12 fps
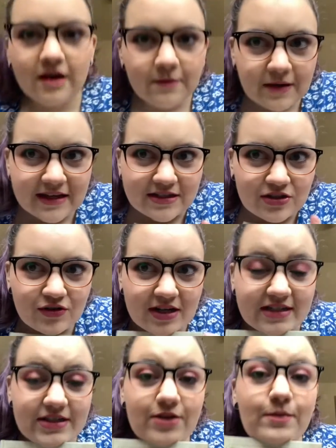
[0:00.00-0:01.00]
because you
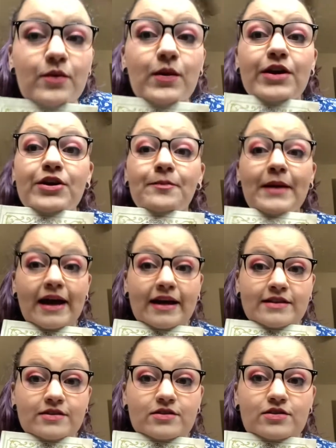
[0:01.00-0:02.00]
guys need to be wearing your
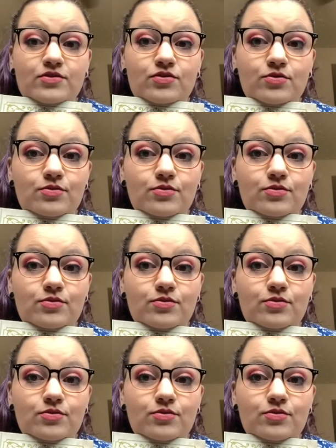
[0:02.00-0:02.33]
masks